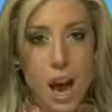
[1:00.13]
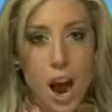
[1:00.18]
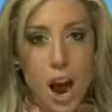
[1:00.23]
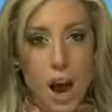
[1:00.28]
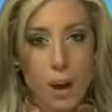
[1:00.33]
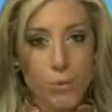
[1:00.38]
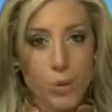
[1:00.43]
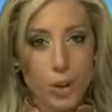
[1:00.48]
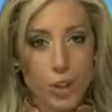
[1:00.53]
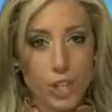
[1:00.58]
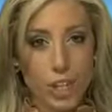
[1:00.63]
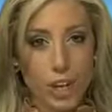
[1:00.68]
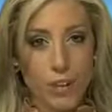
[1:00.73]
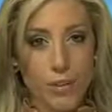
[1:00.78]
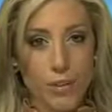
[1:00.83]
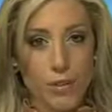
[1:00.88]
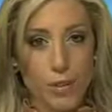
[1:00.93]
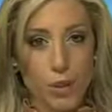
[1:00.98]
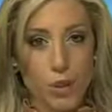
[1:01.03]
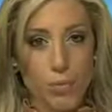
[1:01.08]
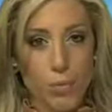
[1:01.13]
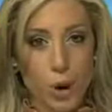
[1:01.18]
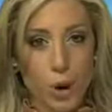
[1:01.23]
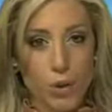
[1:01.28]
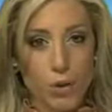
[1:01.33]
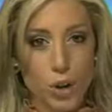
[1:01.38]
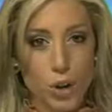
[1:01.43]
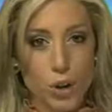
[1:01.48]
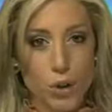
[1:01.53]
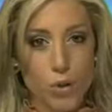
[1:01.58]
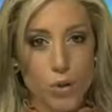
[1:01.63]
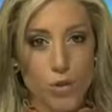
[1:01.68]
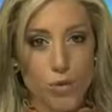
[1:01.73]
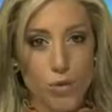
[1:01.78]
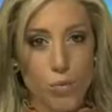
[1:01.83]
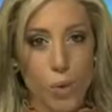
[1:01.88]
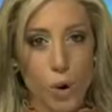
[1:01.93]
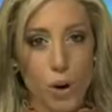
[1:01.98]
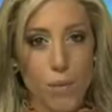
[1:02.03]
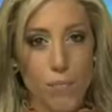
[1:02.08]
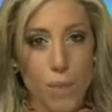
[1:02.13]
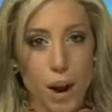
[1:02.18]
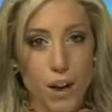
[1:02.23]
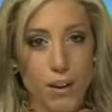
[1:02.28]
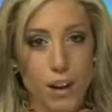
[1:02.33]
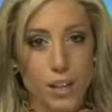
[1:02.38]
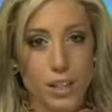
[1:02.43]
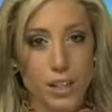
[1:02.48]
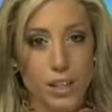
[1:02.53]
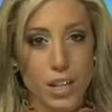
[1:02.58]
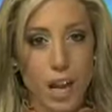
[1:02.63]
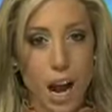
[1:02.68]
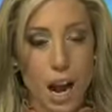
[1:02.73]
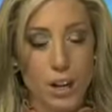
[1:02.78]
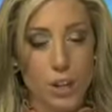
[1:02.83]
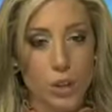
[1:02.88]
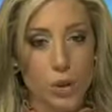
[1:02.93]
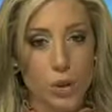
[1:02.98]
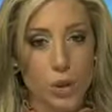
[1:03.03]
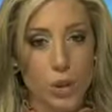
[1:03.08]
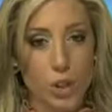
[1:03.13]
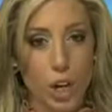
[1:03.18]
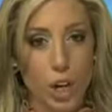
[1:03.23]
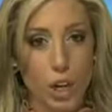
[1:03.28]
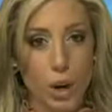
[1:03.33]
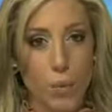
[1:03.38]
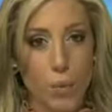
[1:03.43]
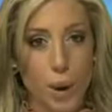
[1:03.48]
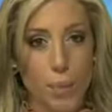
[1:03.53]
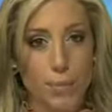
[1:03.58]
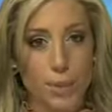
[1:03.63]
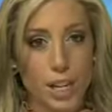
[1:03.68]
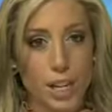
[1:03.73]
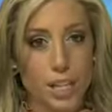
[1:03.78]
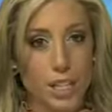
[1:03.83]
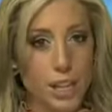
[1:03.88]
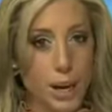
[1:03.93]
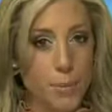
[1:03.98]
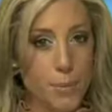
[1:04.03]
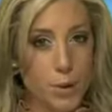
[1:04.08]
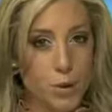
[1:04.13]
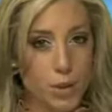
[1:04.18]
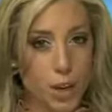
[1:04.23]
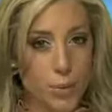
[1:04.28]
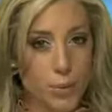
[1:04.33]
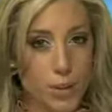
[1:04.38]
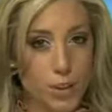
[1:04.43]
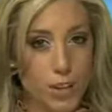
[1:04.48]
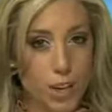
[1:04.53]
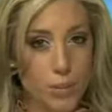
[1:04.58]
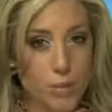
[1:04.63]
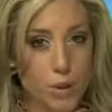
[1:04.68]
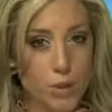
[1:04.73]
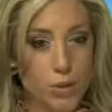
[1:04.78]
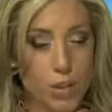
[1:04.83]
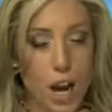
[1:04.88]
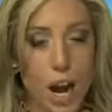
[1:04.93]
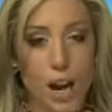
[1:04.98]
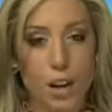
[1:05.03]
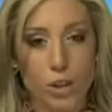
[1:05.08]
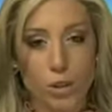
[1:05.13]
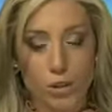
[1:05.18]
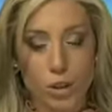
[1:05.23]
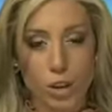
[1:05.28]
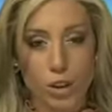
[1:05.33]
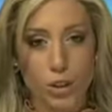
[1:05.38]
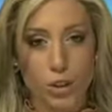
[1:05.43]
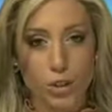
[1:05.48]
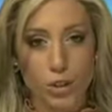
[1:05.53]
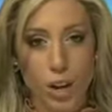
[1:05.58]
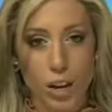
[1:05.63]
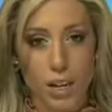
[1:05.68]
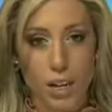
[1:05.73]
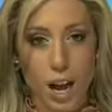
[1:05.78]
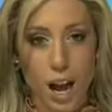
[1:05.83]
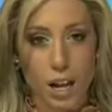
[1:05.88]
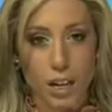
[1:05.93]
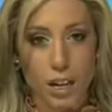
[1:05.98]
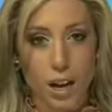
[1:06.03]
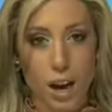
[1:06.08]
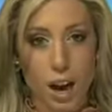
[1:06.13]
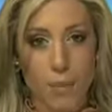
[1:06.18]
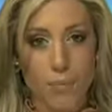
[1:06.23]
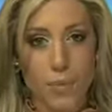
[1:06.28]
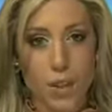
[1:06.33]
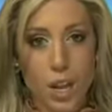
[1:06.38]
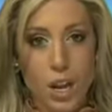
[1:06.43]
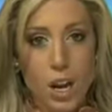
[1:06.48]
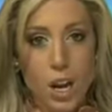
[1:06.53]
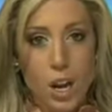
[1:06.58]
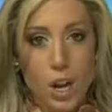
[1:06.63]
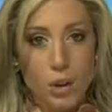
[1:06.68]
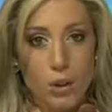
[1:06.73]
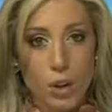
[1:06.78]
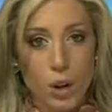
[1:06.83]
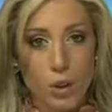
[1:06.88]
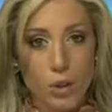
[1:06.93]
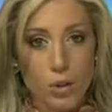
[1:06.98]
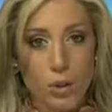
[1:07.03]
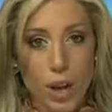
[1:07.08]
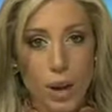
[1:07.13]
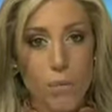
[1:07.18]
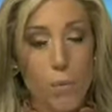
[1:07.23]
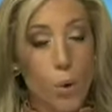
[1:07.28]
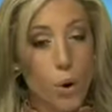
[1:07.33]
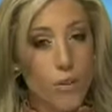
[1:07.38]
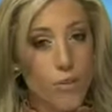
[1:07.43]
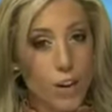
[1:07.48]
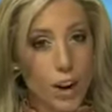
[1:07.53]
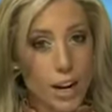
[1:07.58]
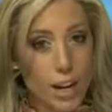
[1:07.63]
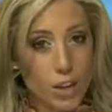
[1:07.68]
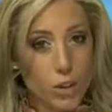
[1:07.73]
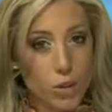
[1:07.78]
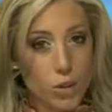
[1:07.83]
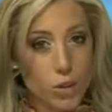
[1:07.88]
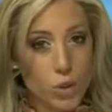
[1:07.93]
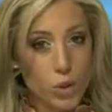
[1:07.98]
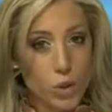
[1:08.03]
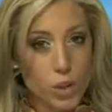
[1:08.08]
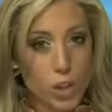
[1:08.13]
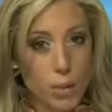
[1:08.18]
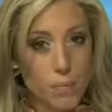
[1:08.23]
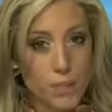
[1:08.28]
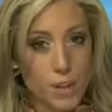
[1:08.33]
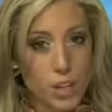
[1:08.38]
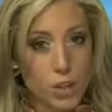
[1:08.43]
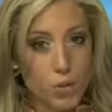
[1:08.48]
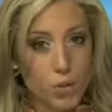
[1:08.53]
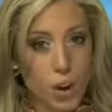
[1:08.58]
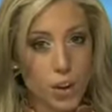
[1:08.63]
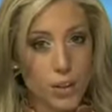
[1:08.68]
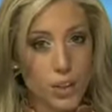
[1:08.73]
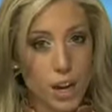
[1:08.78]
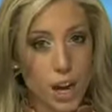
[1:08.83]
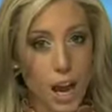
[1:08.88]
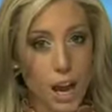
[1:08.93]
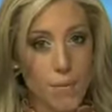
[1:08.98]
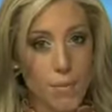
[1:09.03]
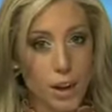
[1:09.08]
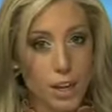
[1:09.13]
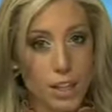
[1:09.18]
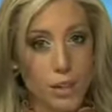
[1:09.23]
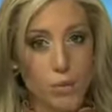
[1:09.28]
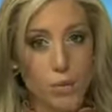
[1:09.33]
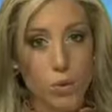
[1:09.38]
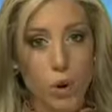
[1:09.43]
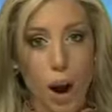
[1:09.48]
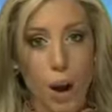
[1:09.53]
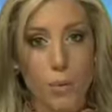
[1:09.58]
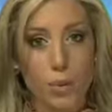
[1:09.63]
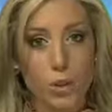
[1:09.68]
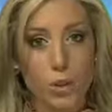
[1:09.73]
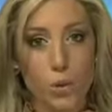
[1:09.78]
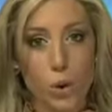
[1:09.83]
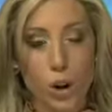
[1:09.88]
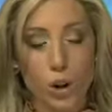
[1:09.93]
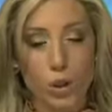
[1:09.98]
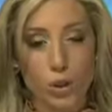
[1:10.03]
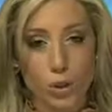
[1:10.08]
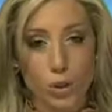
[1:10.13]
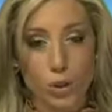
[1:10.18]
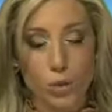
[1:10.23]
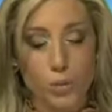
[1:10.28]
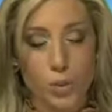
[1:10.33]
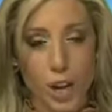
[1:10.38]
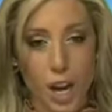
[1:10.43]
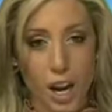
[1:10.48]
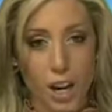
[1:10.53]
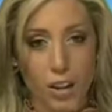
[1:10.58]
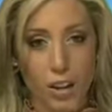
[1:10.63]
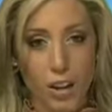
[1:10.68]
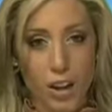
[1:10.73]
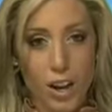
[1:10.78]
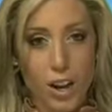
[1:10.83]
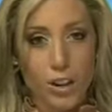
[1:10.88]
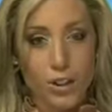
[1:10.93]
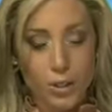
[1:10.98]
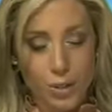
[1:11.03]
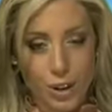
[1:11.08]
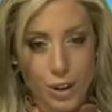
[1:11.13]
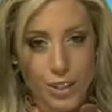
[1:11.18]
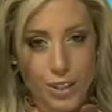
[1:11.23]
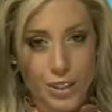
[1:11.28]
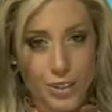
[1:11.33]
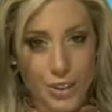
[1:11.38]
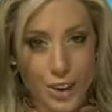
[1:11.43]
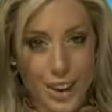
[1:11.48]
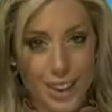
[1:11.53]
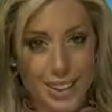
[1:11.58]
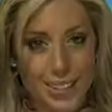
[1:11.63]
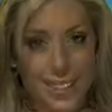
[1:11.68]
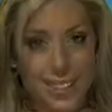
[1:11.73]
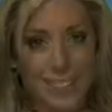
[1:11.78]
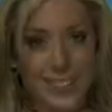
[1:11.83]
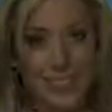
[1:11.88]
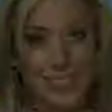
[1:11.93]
I'm Christy Duffy for SmartTrend News. For more on Myriad stock, you can check our website, w w w dot trade the trend dot com. You can also get more financial news updates throughout the day by subscribing to our YouTube channel, Trade the Trend.